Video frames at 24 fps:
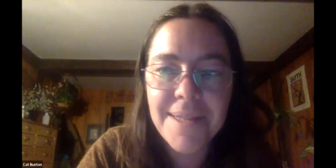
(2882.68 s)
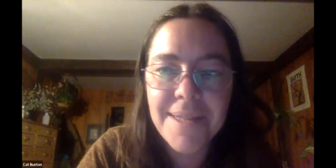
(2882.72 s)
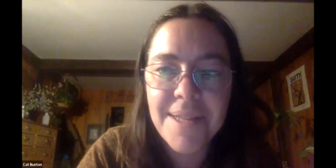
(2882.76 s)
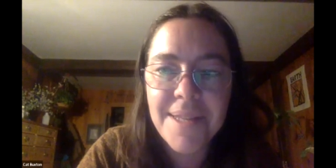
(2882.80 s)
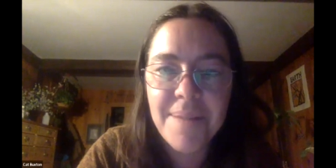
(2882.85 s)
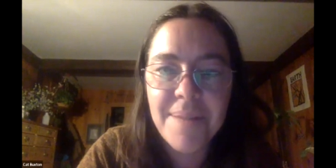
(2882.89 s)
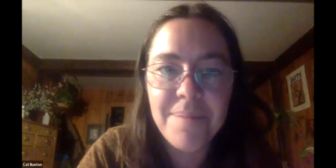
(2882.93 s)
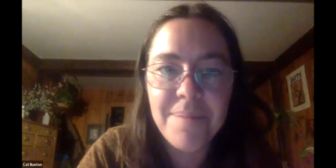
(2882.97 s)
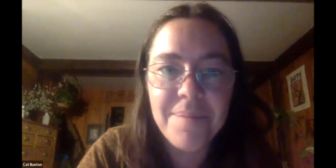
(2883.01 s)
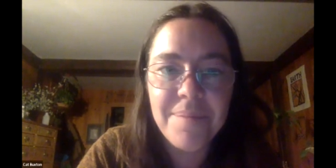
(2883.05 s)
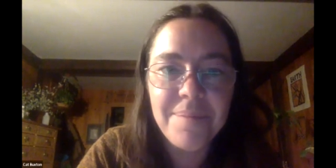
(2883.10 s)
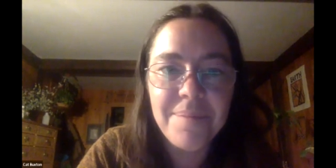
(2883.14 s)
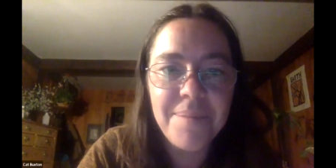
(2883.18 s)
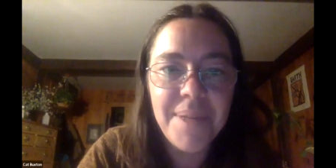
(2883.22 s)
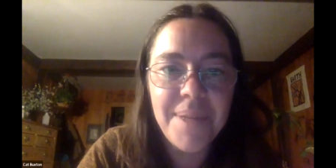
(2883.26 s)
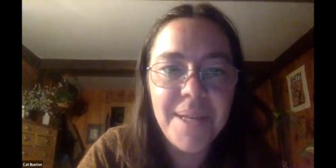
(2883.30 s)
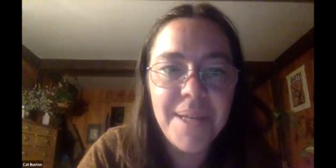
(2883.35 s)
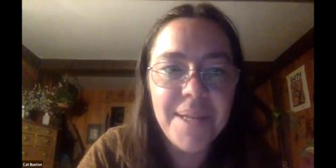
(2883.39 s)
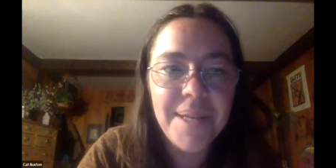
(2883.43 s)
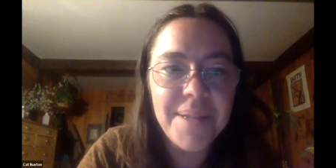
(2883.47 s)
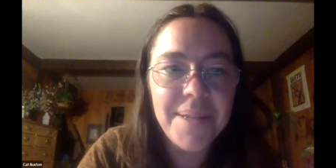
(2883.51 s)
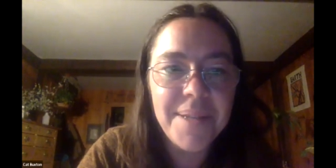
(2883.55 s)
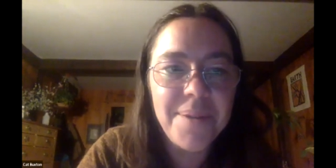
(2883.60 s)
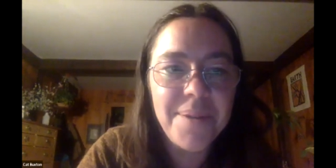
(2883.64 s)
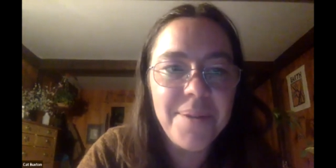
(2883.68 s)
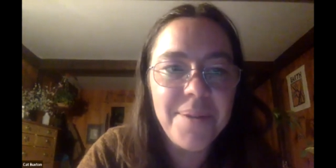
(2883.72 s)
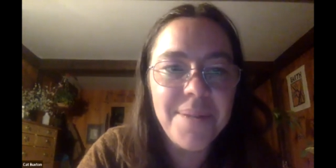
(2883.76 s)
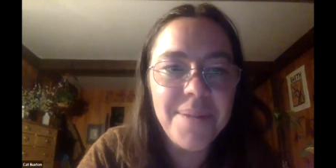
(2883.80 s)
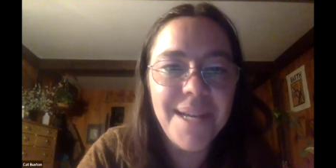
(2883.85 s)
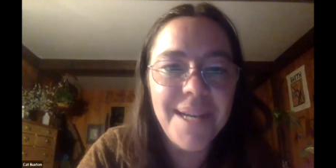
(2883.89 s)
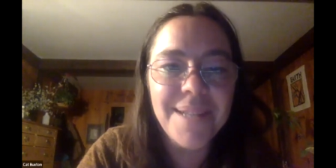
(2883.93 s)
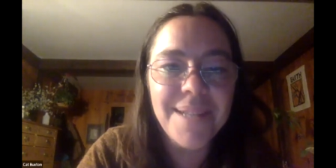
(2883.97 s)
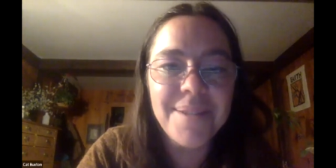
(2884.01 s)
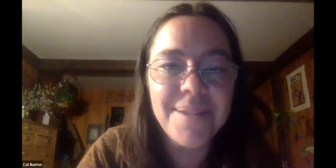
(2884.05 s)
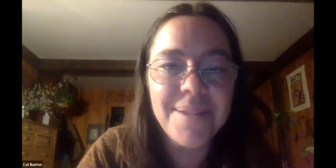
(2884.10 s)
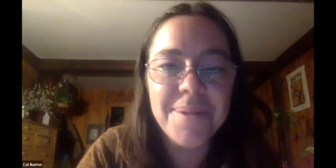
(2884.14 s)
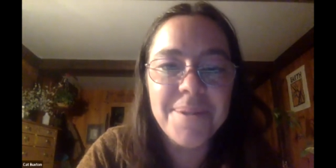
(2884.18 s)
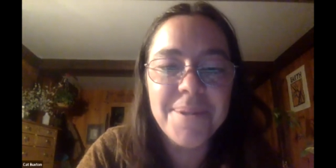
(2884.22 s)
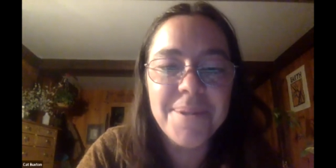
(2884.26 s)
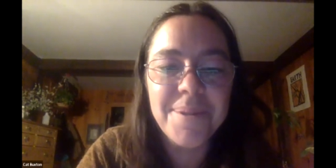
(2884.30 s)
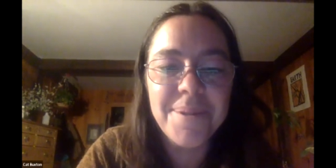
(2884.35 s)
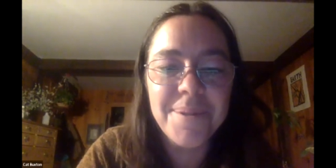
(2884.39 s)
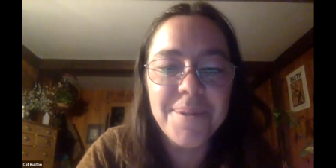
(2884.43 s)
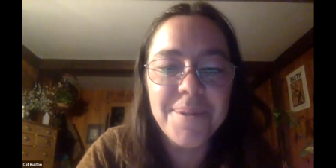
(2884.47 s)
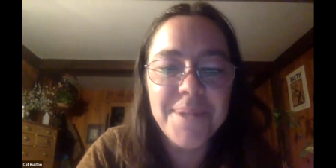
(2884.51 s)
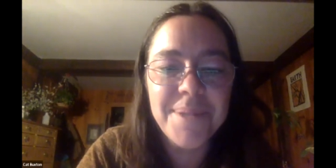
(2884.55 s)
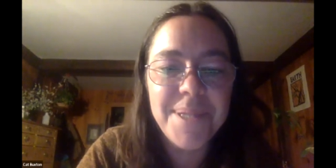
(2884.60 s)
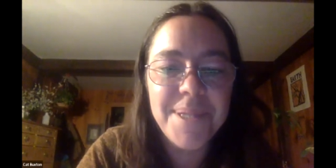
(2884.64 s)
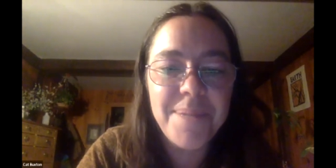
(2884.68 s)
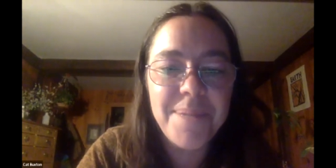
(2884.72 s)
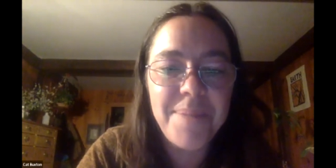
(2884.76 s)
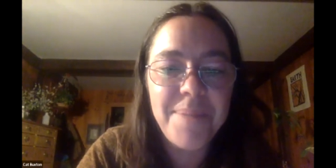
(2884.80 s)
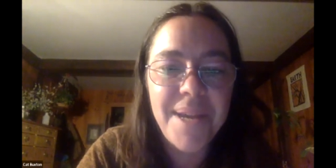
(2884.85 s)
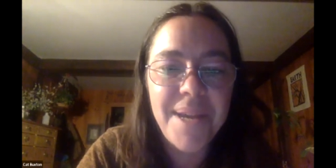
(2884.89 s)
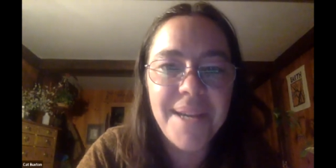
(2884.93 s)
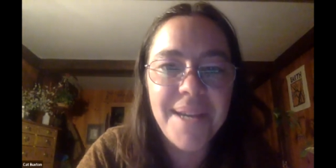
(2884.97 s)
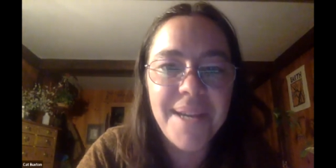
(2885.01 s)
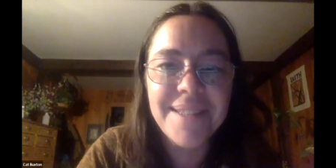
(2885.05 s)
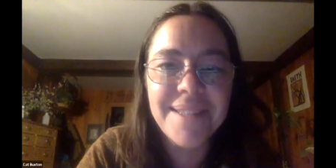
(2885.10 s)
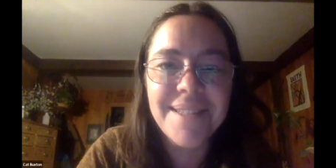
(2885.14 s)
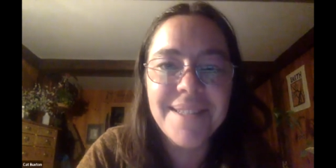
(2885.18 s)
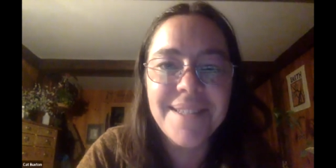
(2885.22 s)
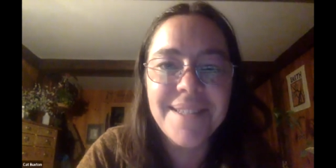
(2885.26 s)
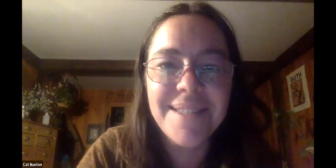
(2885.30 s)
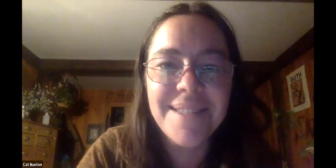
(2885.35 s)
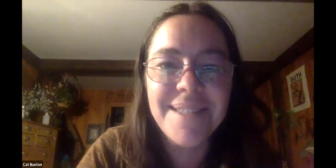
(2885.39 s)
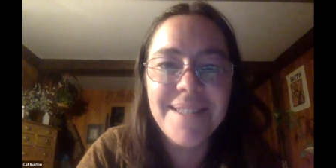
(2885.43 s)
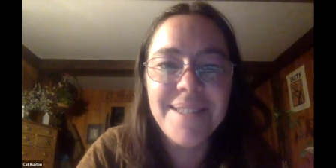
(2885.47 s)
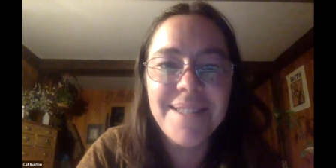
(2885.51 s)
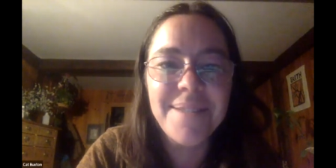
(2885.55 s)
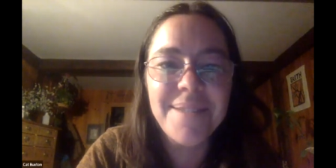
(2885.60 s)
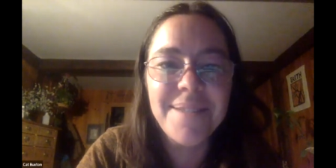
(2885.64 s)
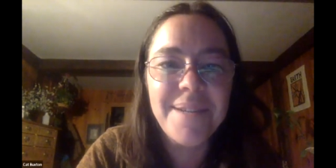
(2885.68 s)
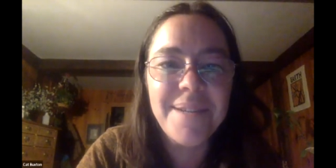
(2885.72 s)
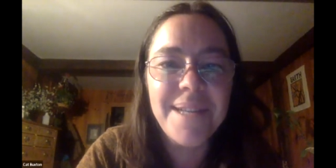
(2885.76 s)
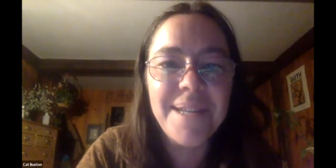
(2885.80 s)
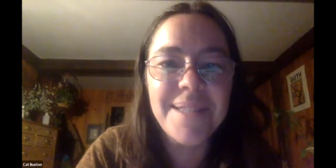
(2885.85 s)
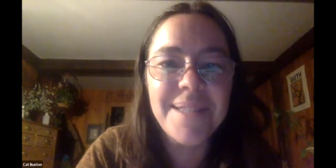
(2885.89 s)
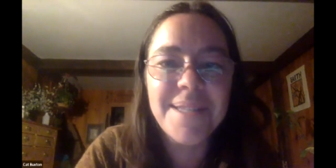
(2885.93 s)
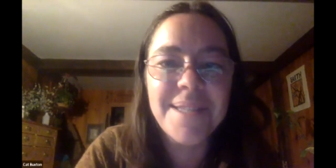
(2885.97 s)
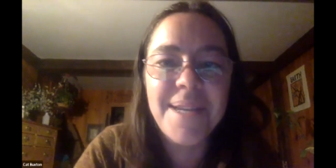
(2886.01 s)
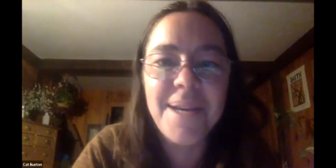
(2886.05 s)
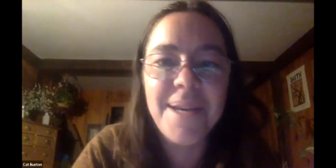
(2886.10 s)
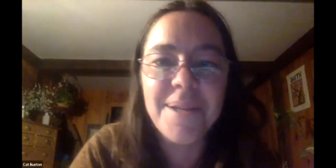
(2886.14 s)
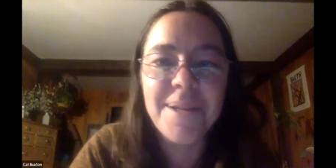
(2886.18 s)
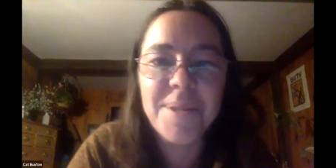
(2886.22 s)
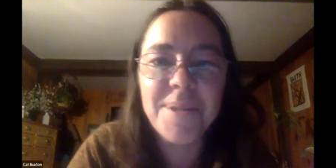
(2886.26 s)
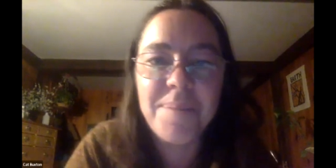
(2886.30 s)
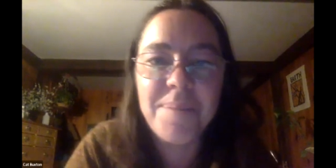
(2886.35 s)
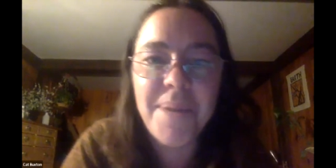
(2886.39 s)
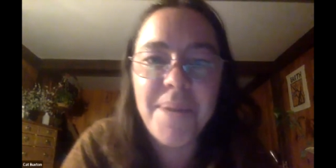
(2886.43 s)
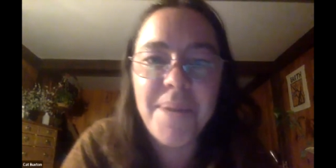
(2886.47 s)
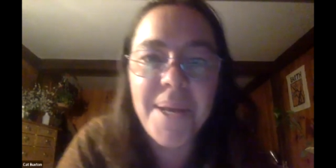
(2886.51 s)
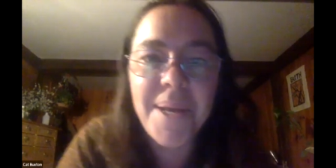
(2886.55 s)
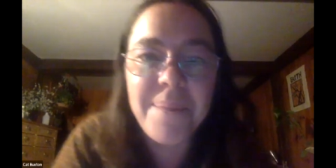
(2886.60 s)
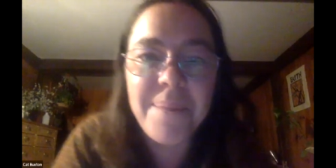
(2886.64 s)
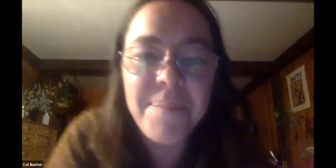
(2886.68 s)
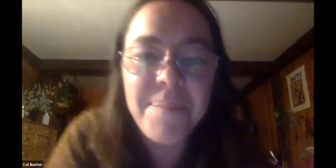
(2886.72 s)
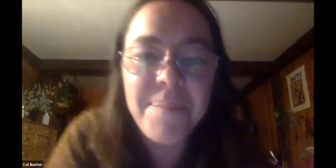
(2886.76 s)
I'm beginning to hold on to those old seed packets because seeds are getting scarce. But